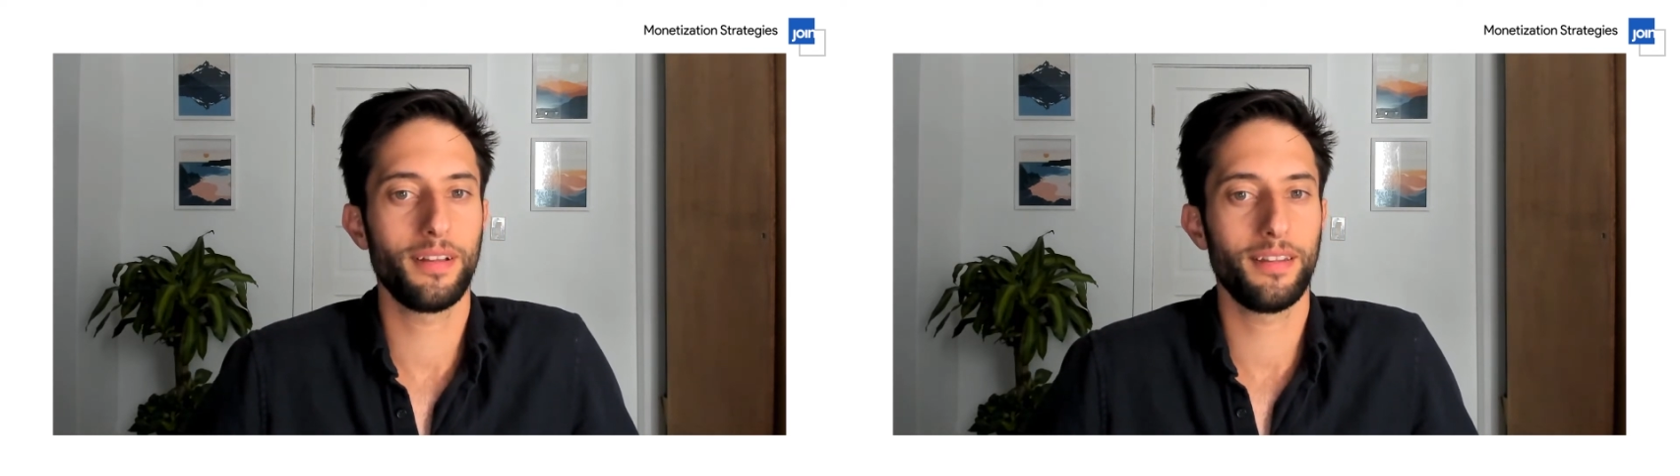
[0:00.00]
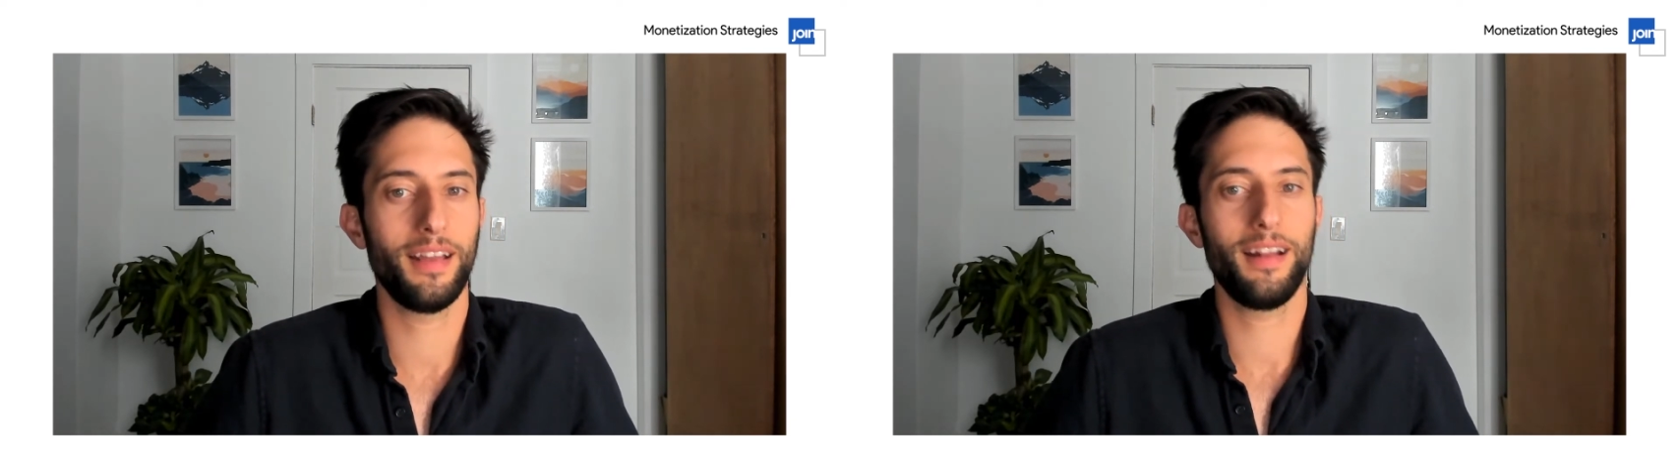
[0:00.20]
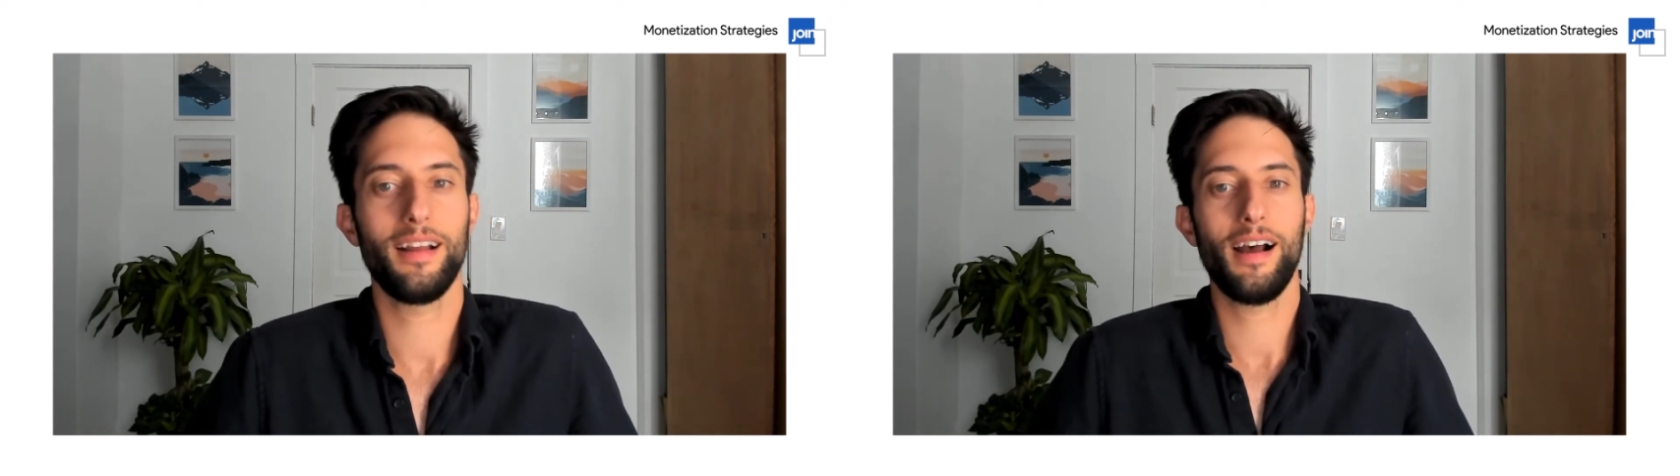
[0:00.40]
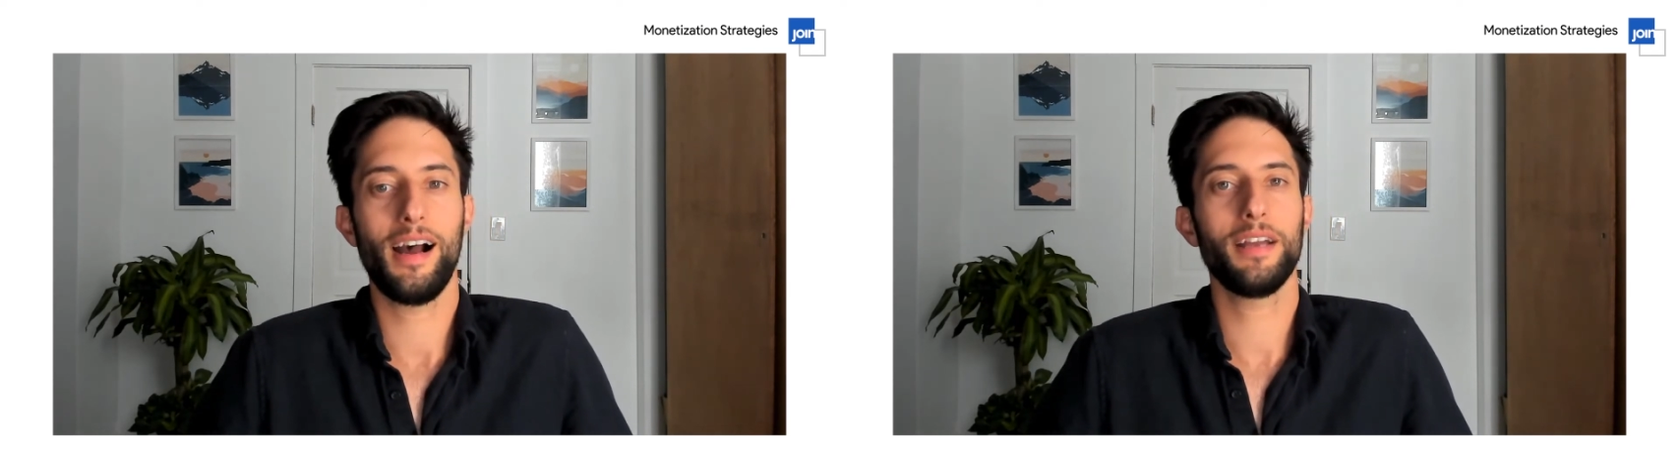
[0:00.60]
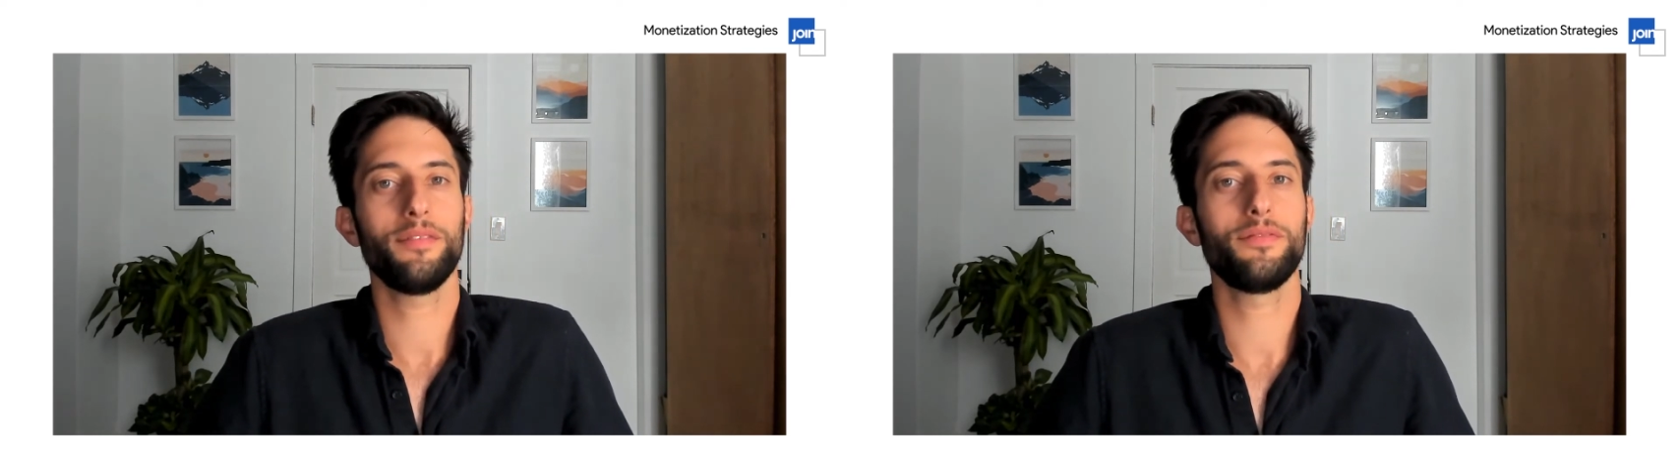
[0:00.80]
that
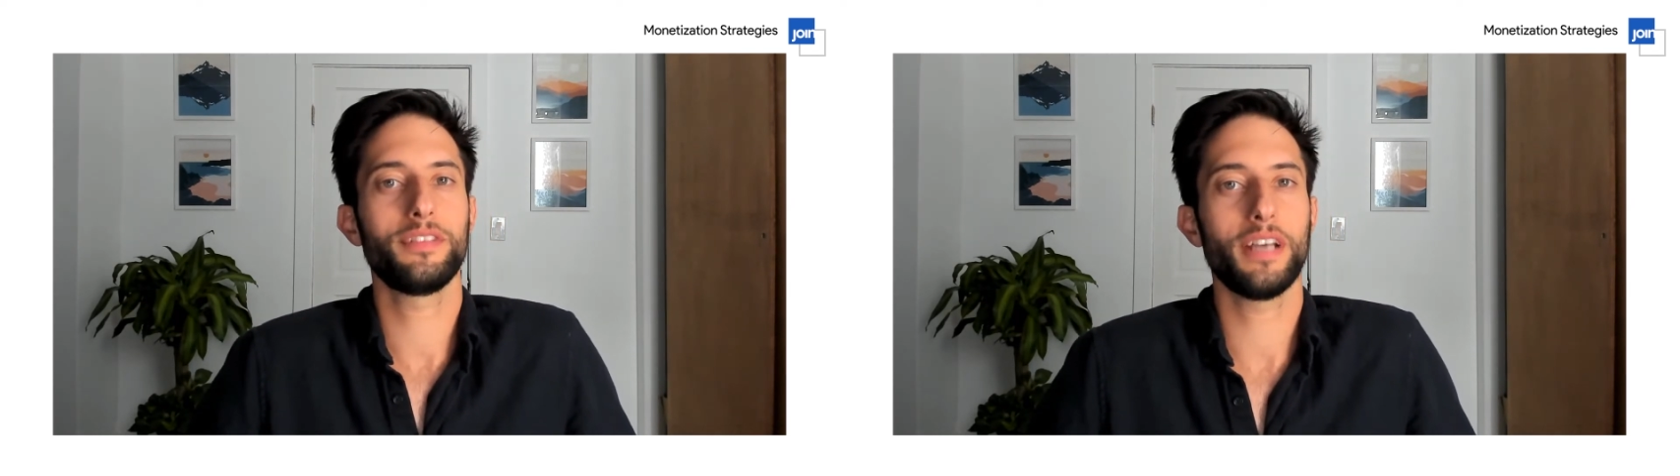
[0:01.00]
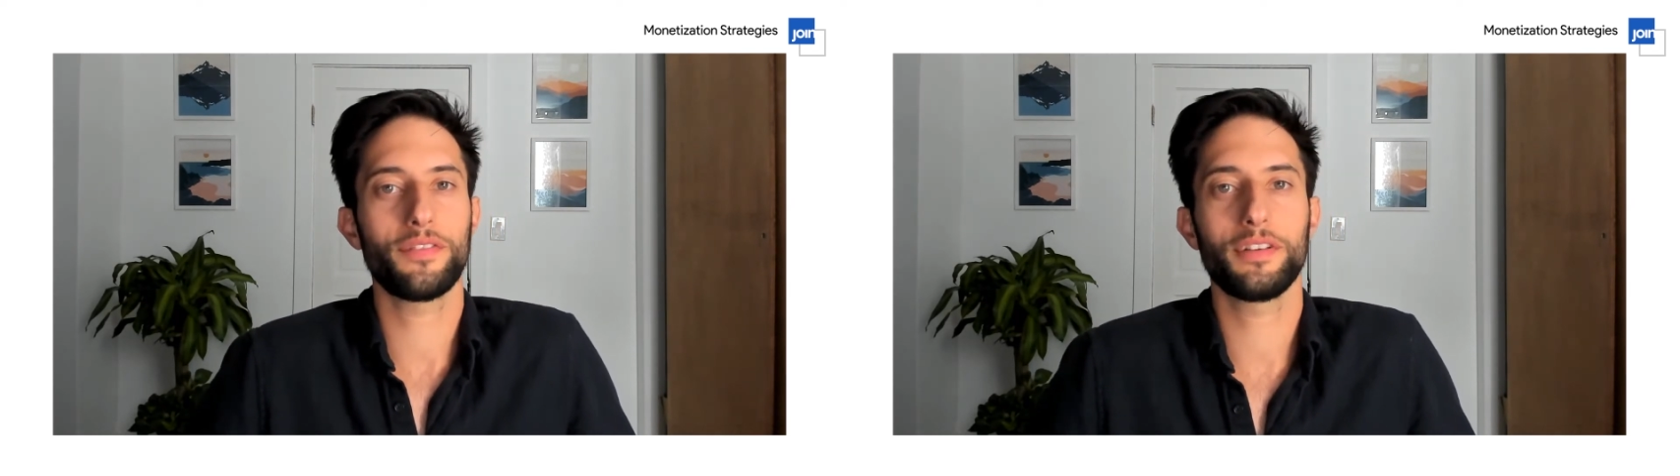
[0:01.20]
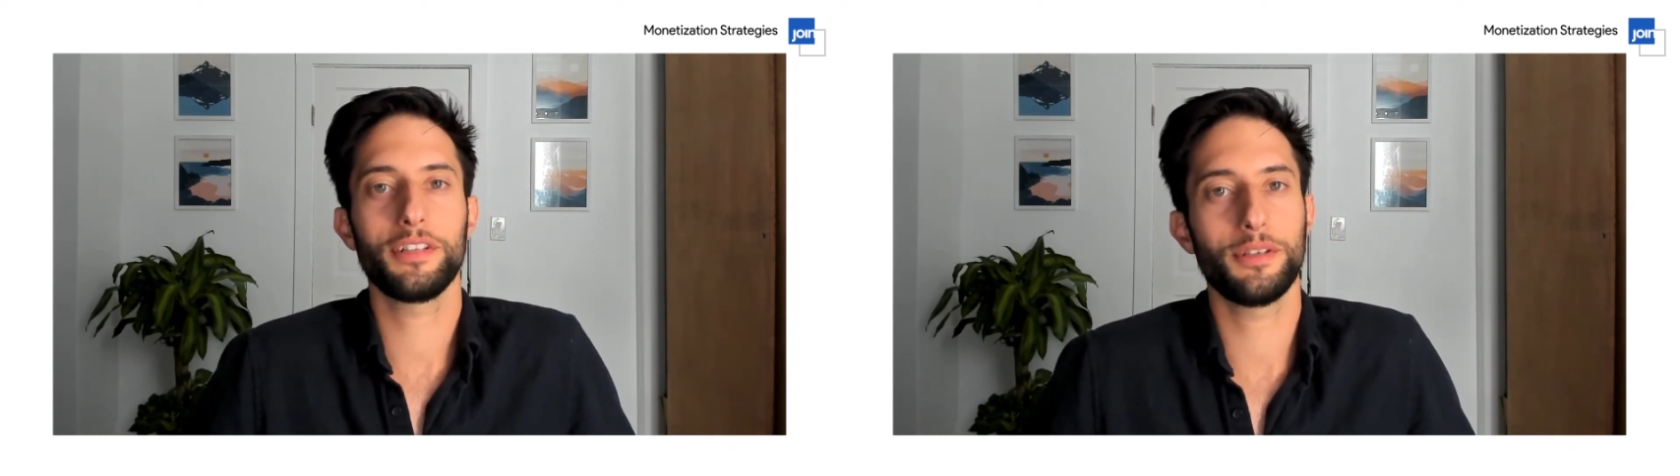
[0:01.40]
I have definitely